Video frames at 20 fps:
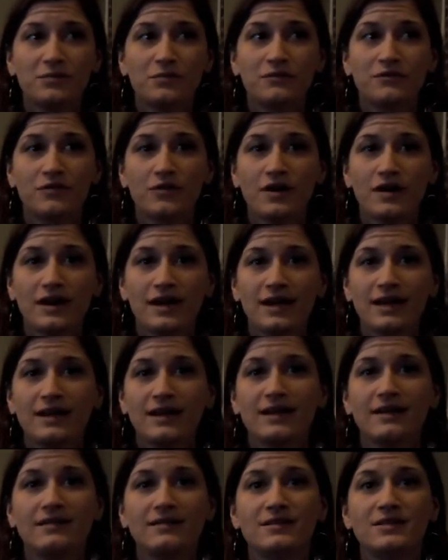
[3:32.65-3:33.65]
before I get
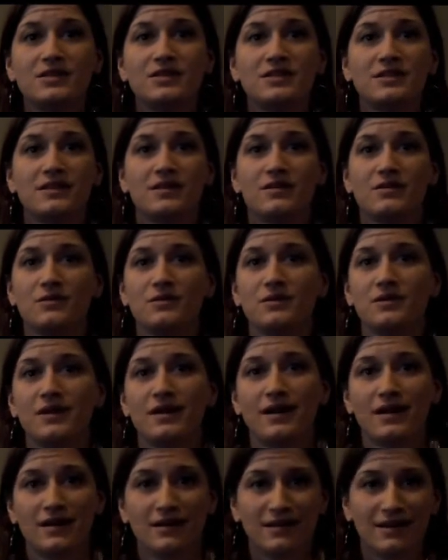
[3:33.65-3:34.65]
in, so
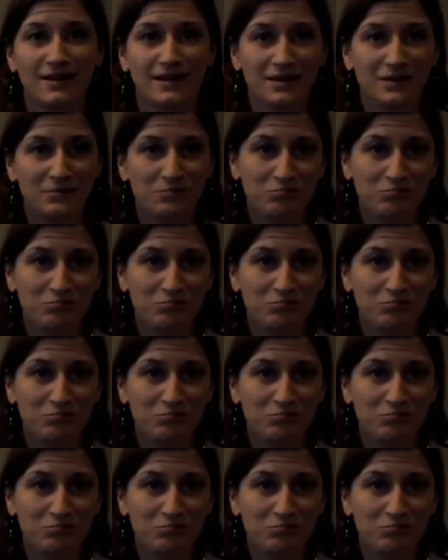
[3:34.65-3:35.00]
I, like,